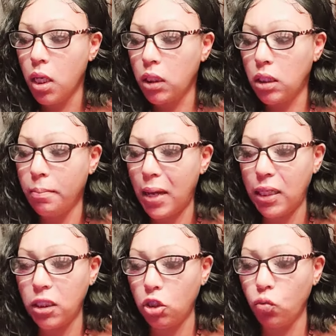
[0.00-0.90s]

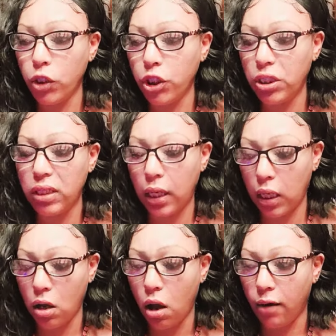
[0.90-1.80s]
Somebody's intuition is
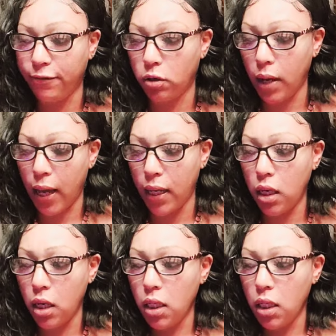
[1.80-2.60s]
kicking off, okay?